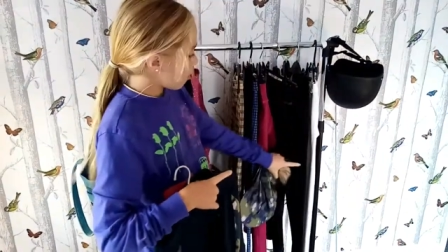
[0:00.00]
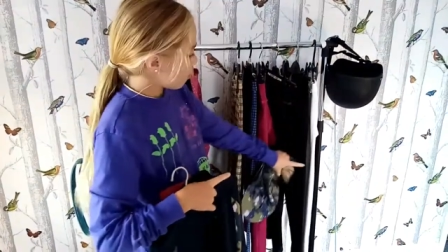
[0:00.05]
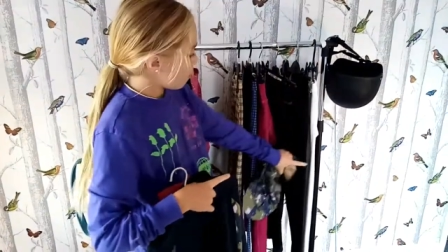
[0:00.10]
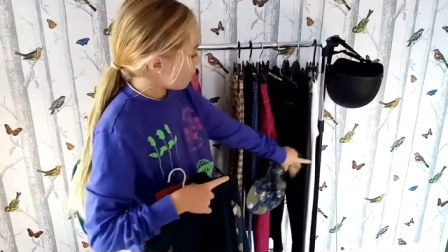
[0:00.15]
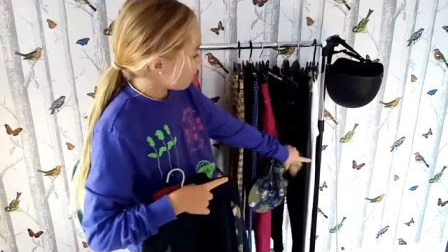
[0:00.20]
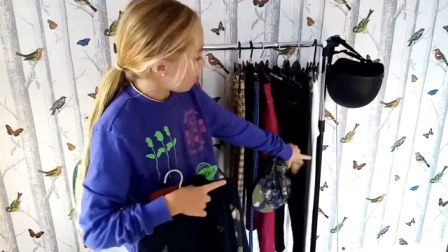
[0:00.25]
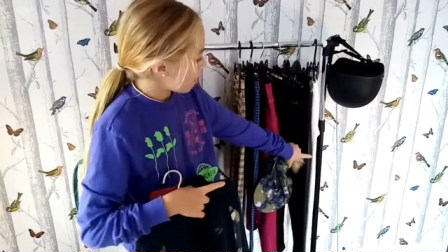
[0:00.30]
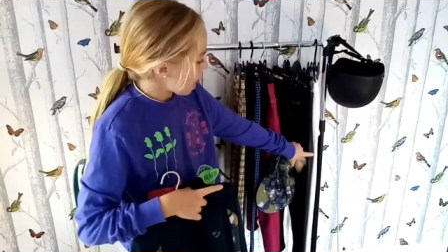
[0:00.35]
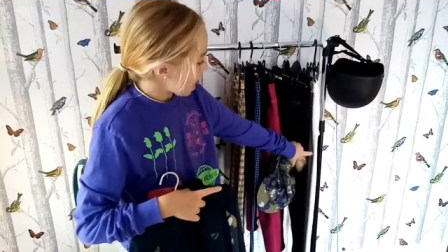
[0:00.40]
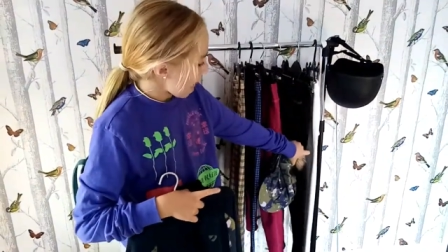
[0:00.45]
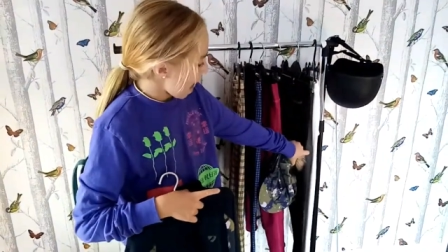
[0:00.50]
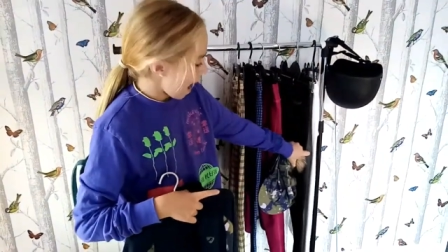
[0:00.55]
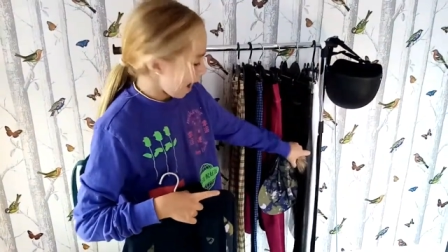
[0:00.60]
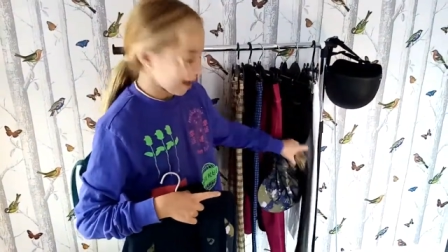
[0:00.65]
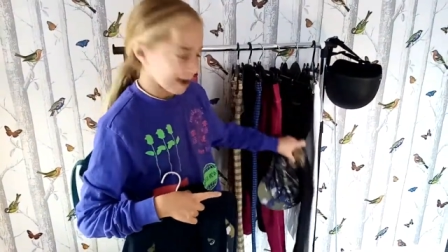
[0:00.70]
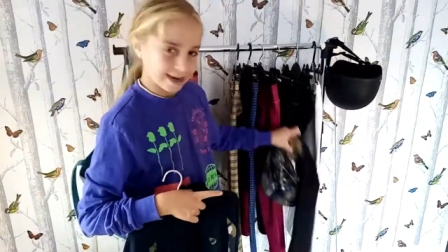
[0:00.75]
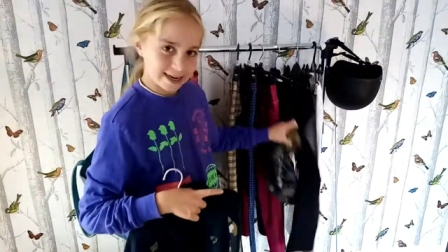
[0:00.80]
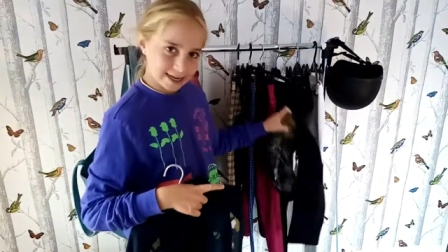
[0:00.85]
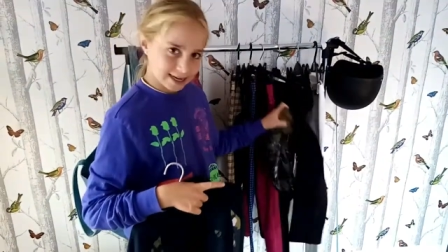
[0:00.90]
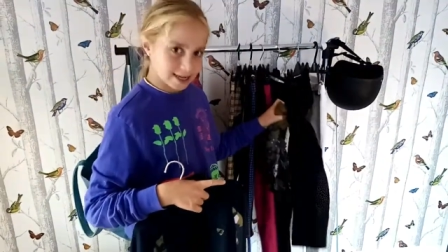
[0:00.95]
the
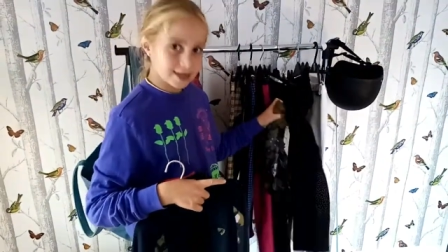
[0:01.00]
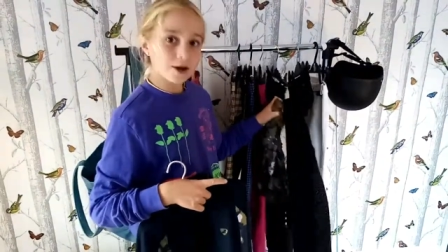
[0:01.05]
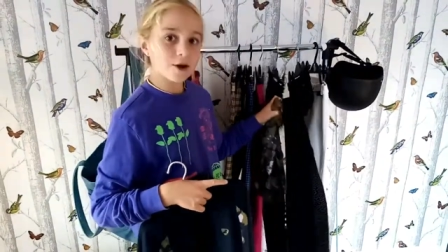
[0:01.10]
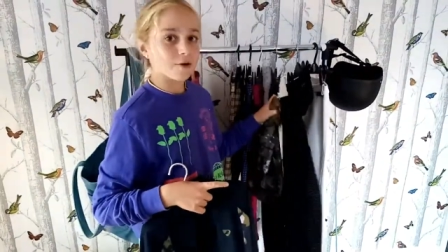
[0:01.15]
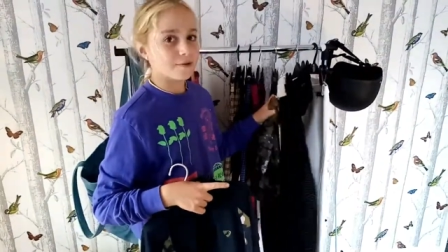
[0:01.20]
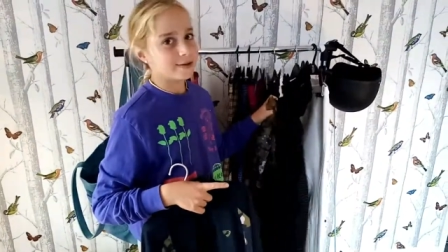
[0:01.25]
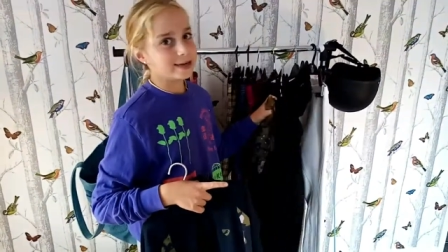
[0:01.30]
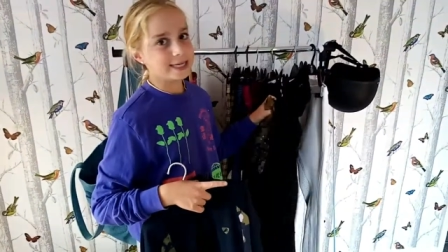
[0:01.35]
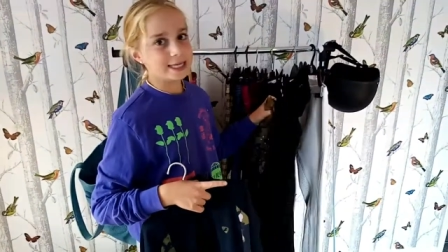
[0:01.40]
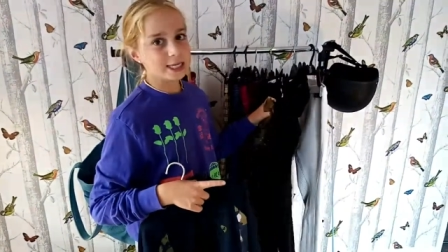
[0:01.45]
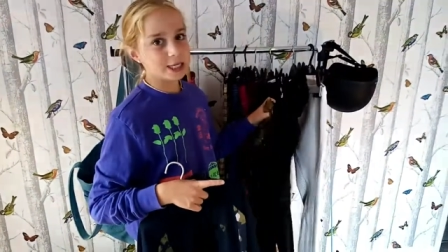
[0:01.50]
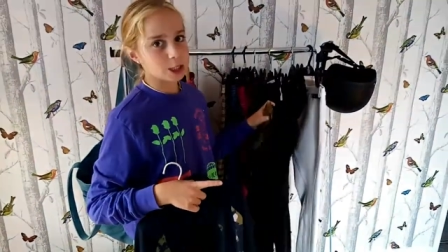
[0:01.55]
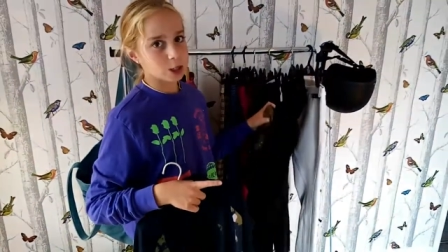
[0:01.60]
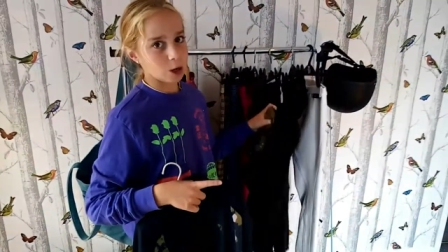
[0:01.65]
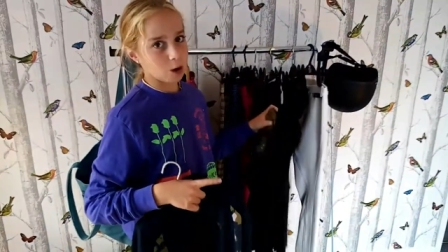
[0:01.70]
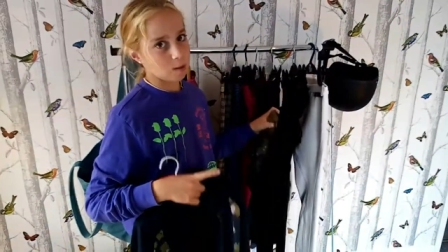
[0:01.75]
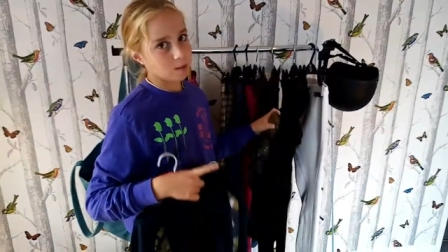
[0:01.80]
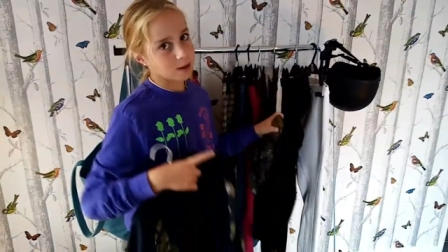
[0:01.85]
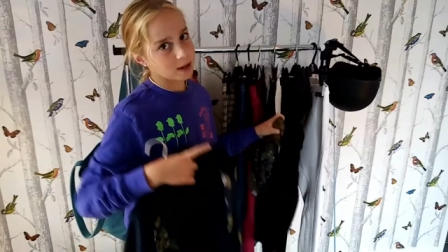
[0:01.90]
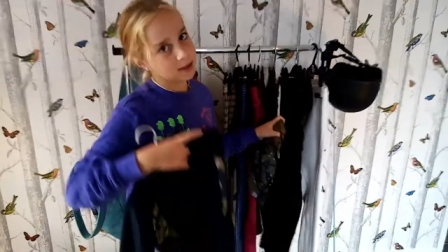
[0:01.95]
black Gorringe
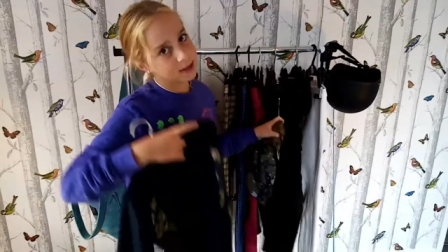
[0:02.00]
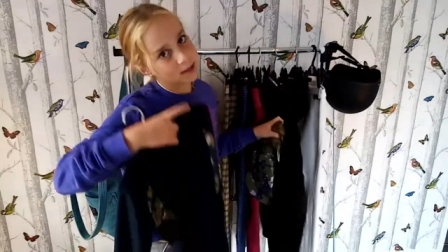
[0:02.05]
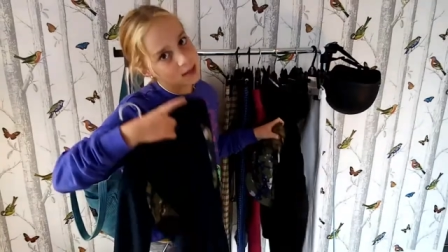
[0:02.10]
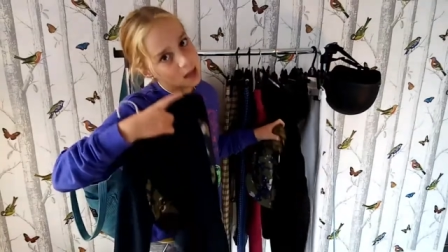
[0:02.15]
jodhpurs,